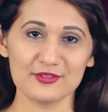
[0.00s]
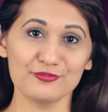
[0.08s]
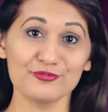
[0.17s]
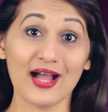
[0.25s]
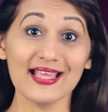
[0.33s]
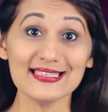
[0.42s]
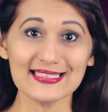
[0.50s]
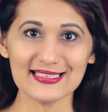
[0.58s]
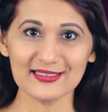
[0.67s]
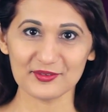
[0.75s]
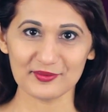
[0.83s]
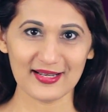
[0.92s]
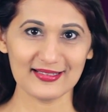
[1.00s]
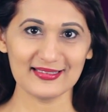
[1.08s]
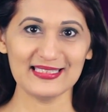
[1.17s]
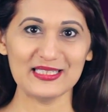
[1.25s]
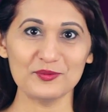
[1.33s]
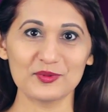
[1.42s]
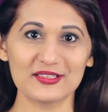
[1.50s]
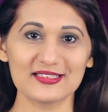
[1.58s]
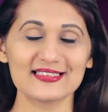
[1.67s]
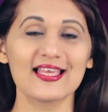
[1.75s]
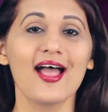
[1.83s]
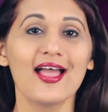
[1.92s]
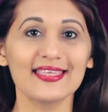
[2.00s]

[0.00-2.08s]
and finding the right keywords